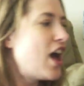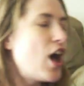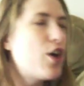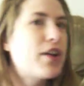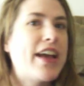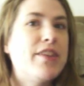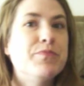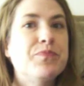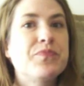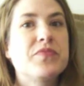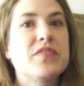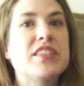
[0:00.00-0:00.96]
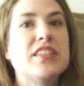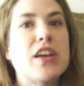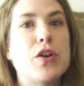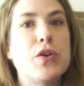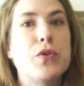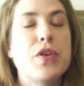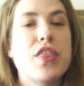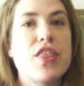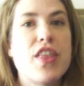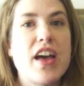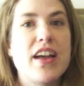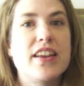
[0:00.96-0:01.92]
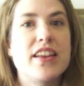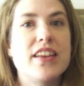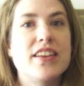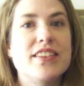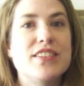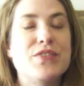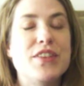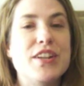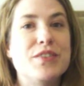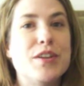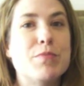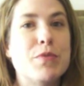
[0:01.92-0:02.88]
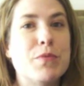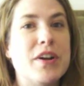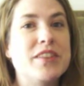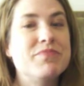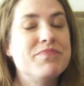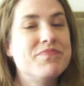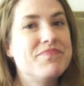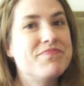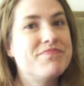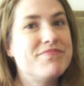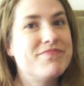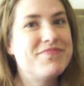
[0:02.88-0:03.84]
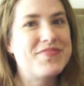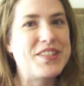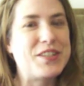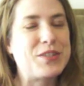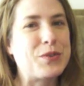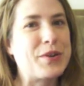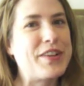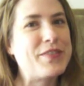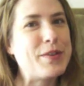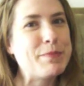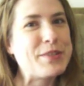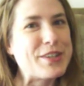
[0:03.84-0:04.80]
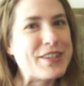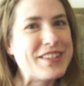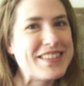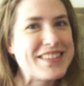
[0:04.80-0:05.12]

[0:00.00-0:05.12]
Okay, so that is video number 1, the story of Dumpster.